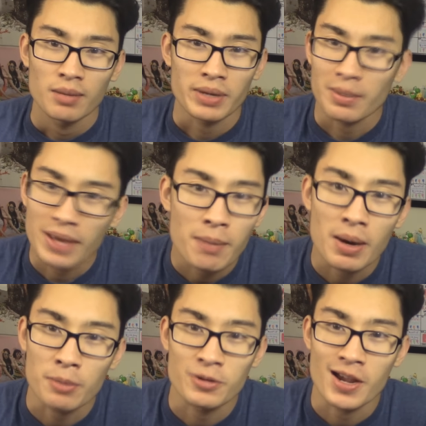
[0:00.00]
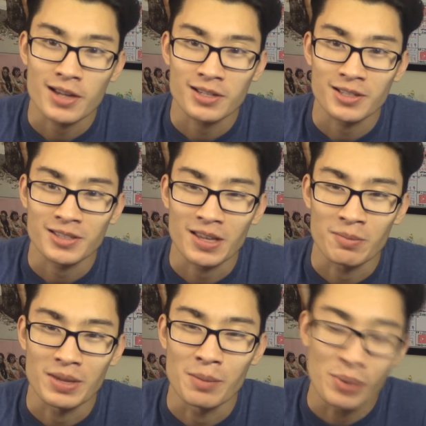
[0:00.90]
K-pop trash just like
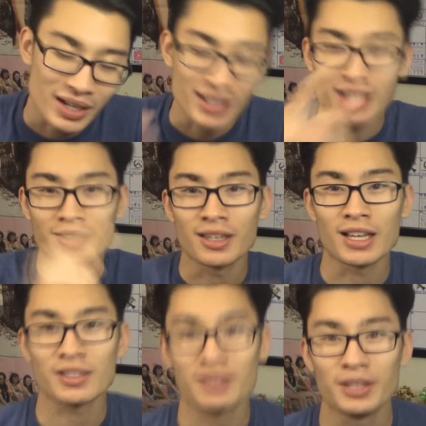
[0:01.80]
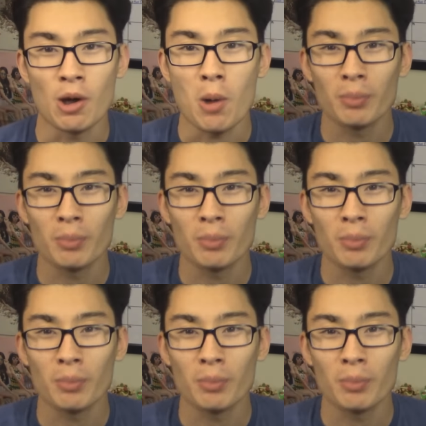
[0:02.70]
me. But until the next video,